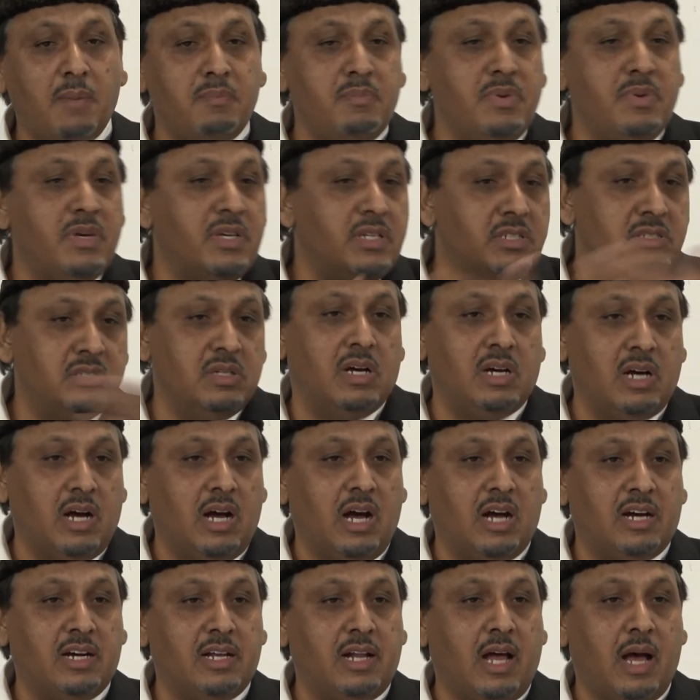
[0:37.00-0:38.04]
and Mal,
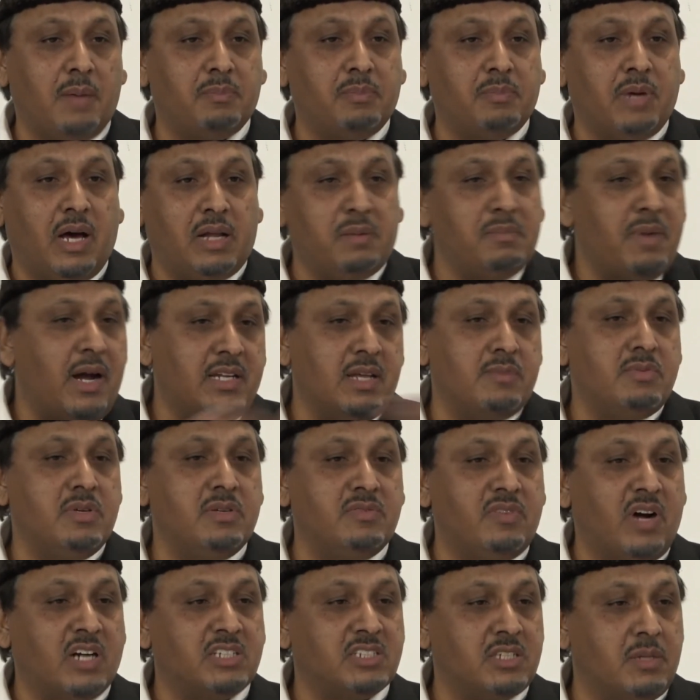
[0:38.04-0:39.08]
which are
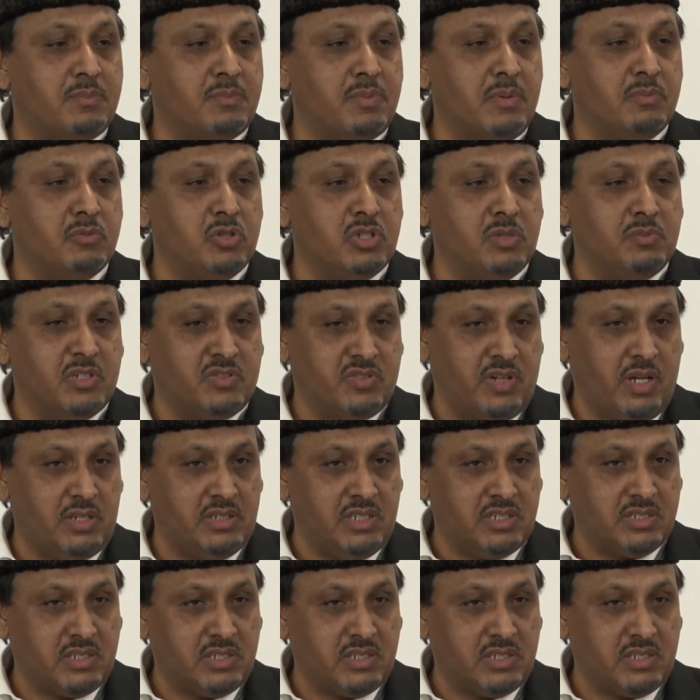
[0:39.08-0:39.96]
directly addressed in